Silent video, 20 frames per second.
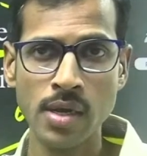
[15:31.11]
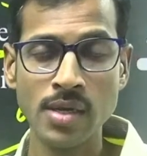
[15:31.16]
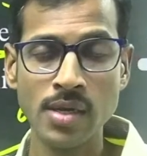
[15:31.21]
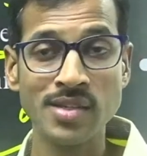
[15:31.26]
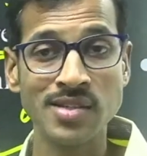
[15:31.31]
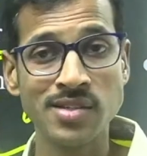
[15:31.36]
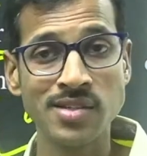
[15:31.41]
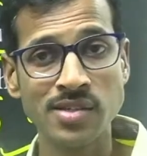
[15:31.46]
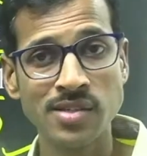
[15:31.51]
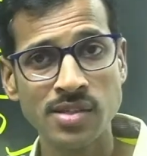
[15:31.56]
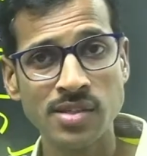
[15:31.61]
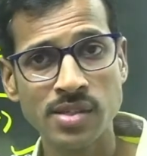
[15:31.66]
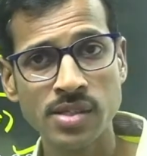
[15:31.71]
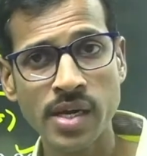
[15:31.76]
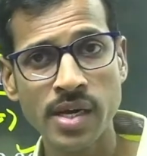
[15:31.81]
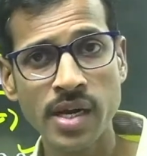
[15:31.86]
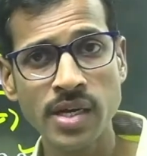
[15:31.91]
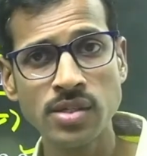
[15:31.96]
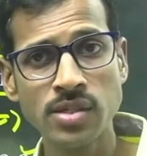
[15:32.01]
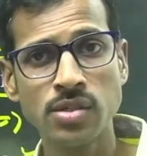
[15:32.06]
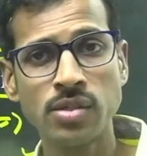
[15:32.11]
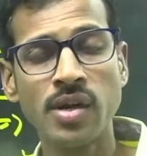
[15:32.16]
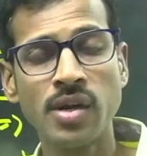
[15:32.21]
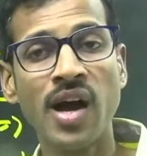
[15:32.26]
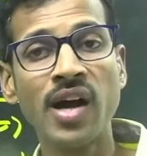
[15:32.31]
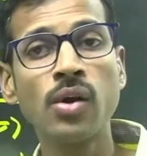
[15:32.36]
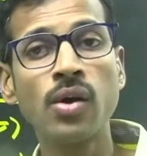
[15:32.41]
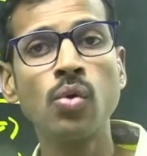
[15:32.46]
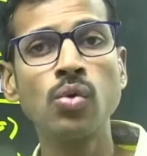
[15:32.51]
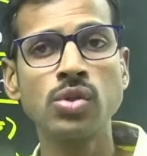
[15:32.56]
states
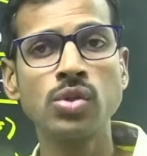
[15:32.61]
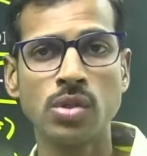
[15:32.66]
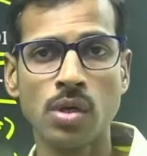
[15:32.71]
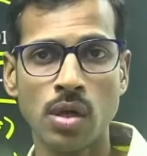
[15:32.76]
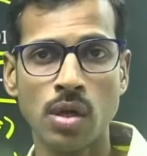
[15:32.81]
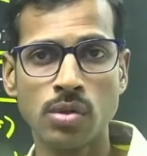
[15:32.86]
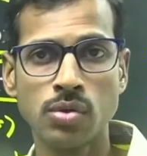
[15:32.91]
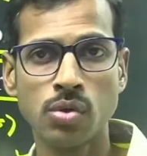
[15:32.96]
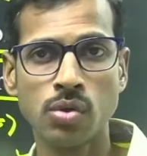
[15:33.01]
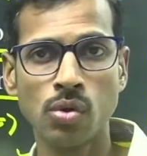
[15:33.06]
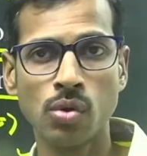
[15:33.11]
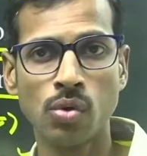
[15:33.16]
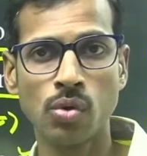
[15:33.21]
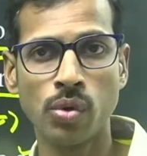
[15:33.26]
accounts also.